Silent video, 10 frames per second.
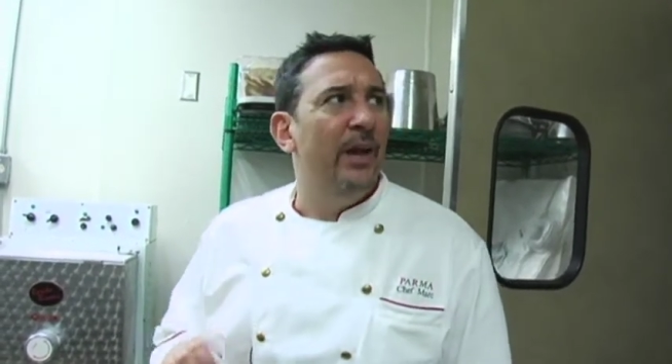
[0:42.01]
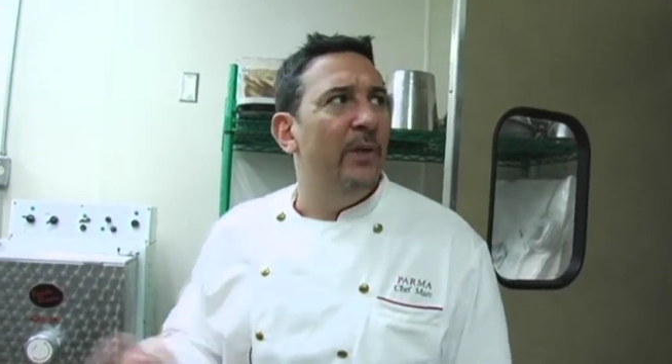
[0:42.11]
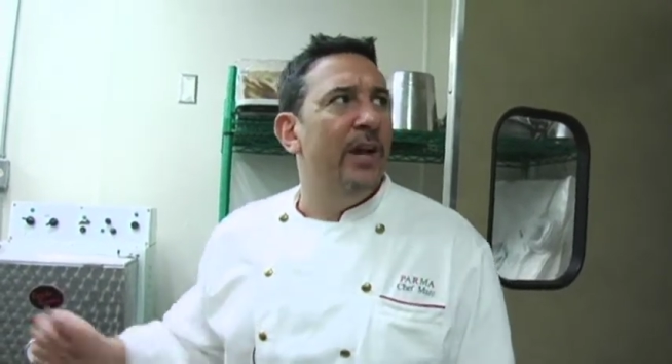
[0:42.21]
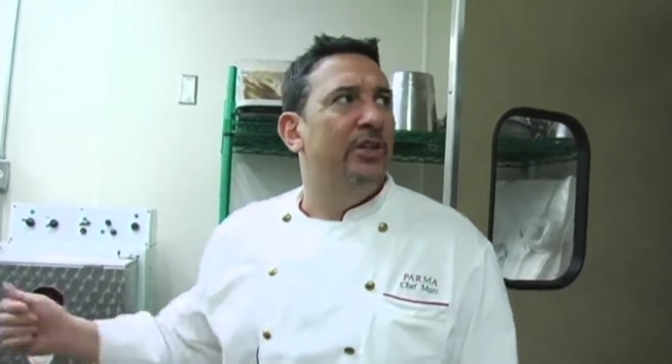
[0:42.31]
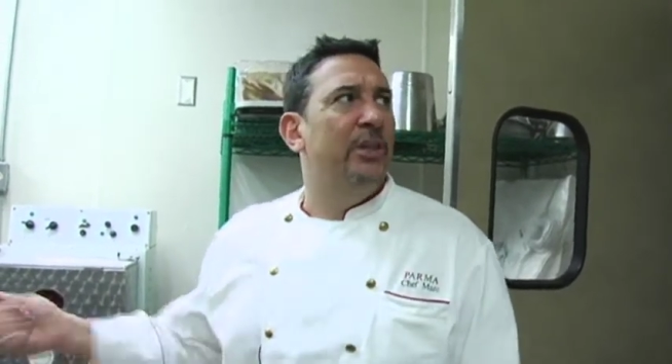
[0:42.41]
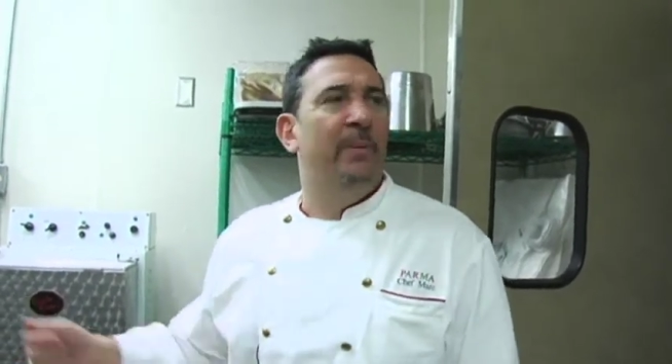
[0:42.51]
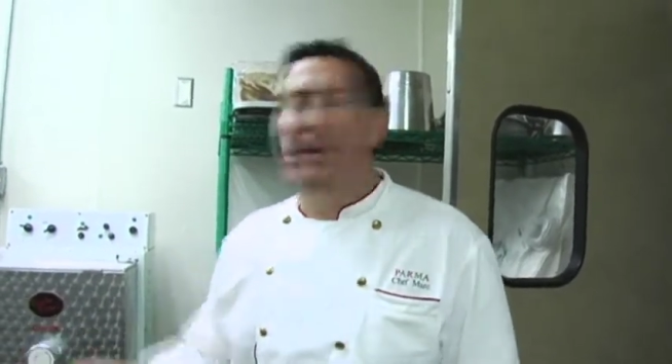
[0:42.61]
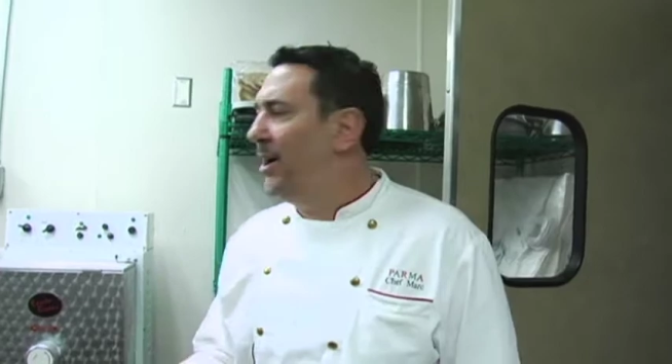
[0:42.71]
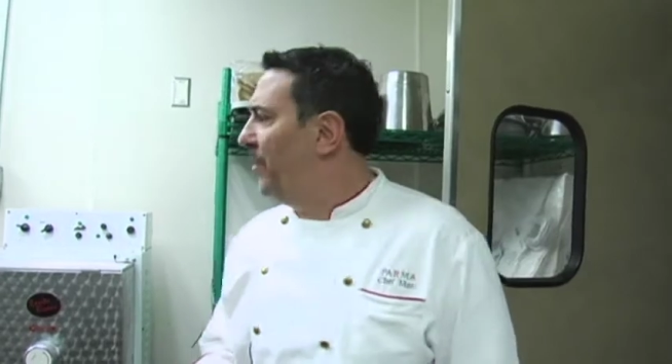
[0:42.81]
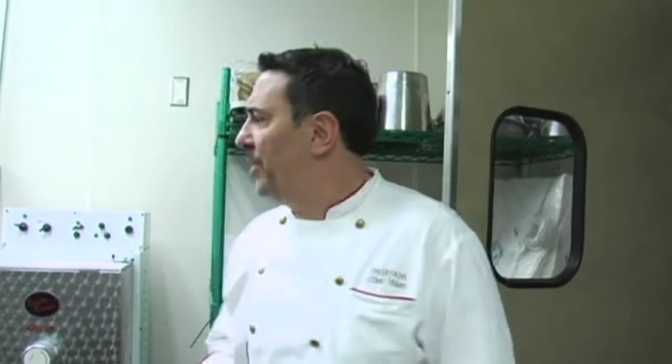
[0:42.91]
What else you put in
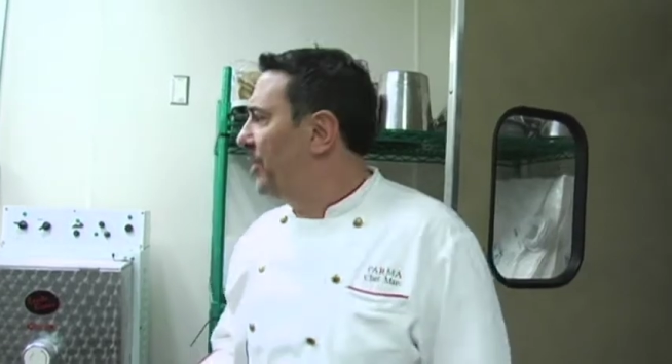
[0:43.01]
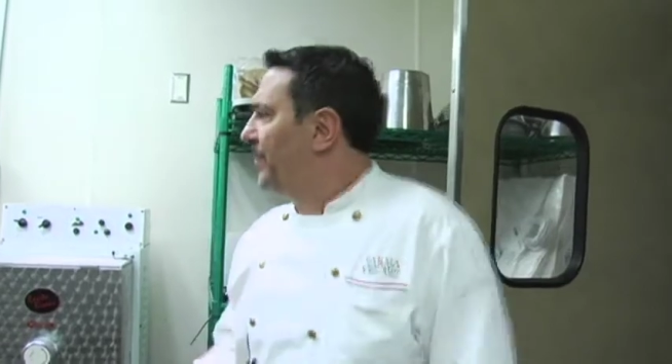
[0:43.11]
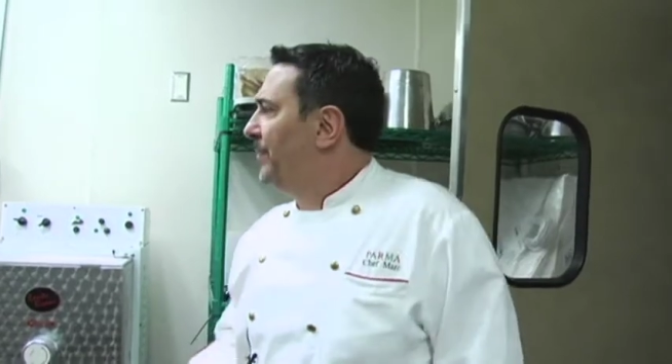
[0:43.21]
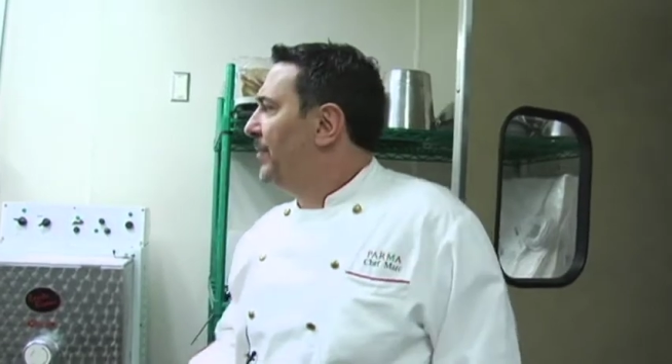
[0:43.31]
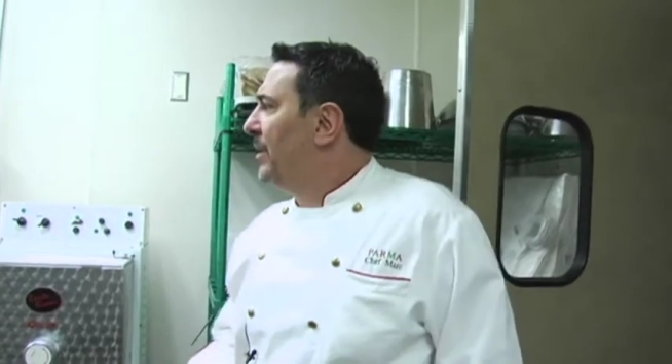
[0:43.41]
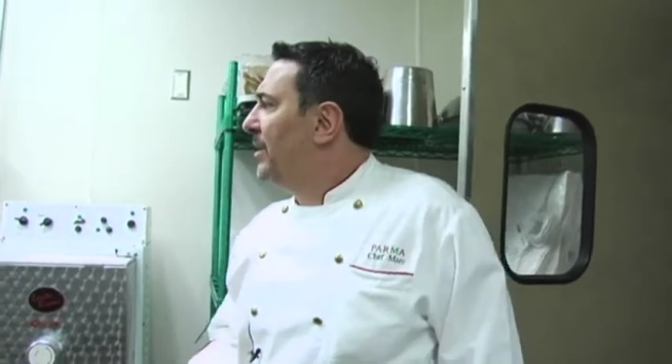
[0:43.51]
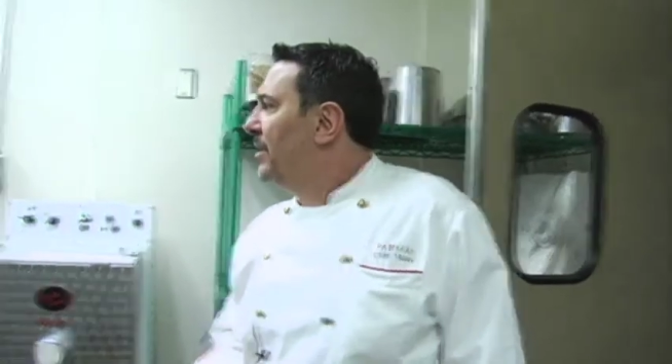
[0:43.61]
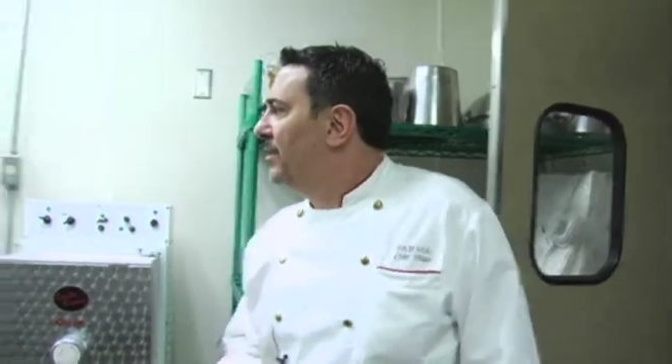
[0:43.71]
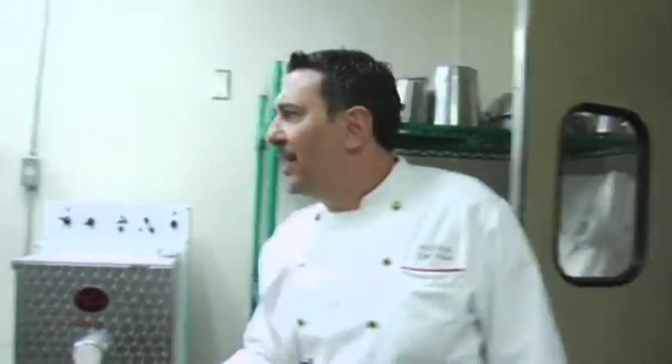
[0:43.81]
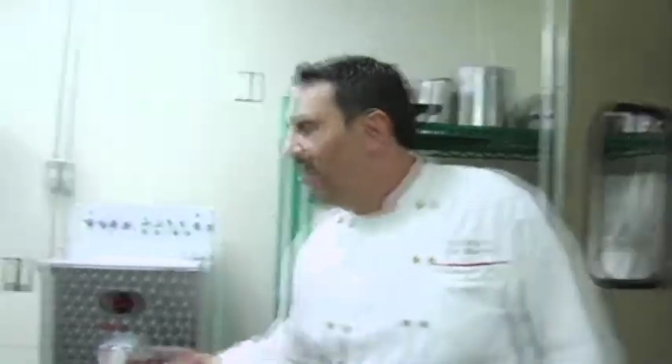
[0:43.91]
there, Richard?
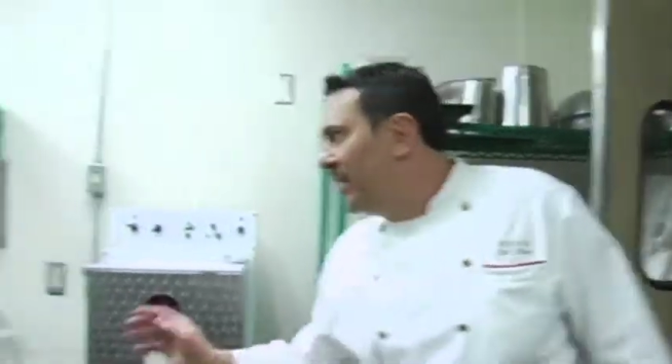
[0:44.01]
That's